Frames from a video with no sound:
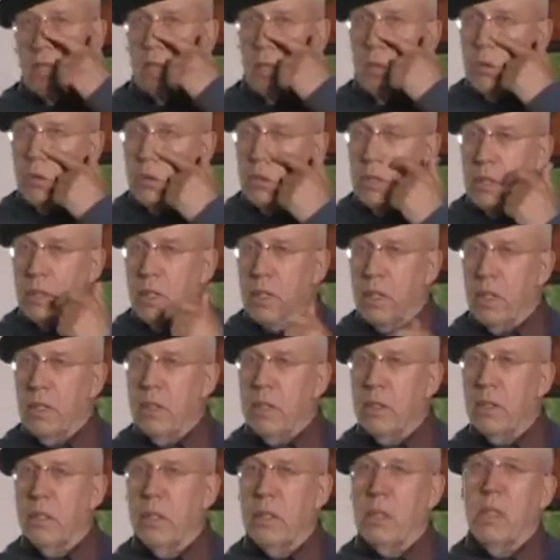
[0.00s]
Court in
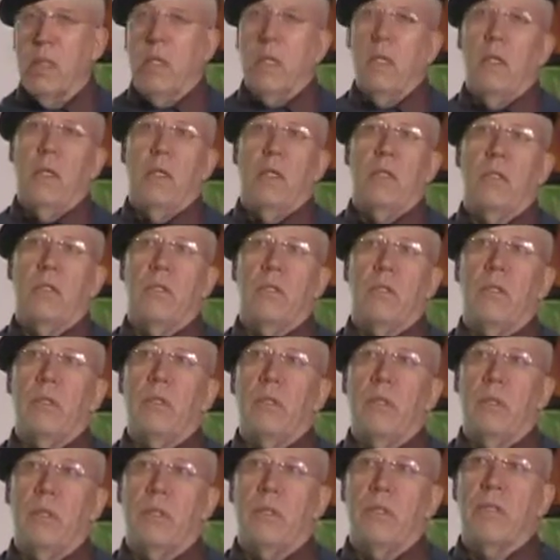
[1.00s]
London to
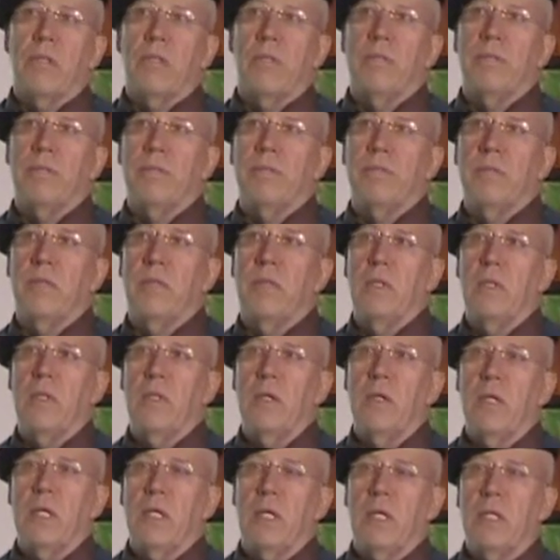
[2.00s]
do with
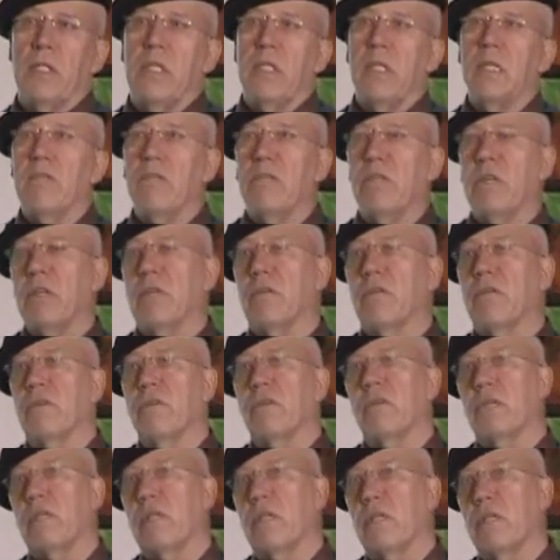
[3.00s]
nuclear test
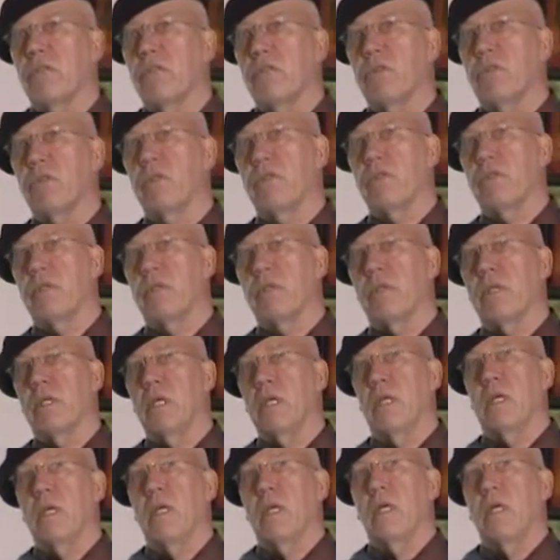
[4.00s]
veterans and their children.
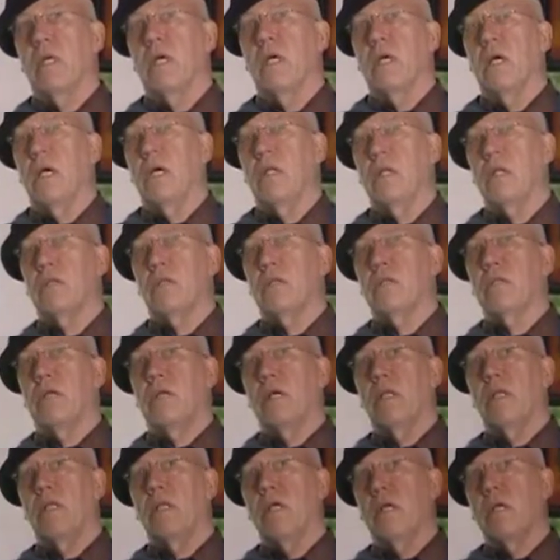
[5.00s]
And the,
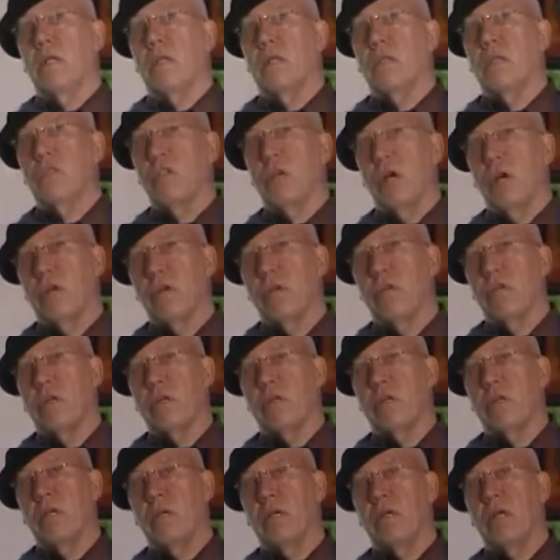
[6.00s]
and, and the judge
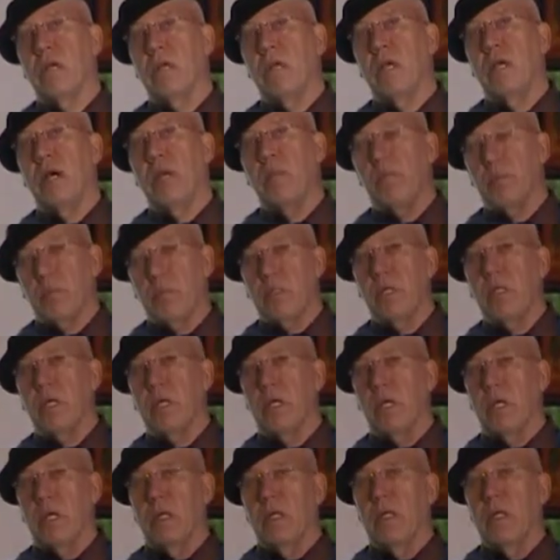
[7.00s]
in the upper
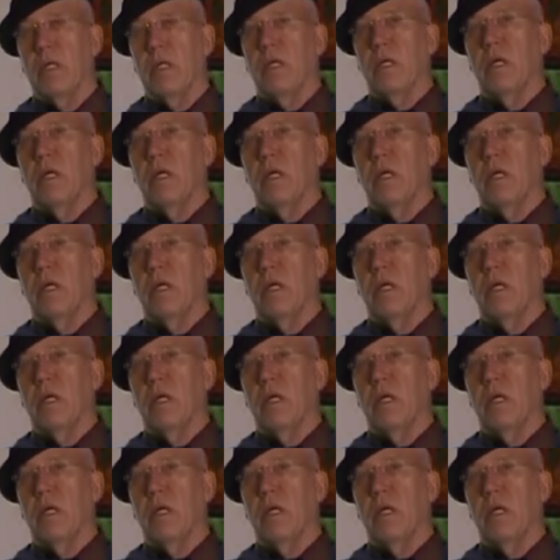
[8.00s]
tier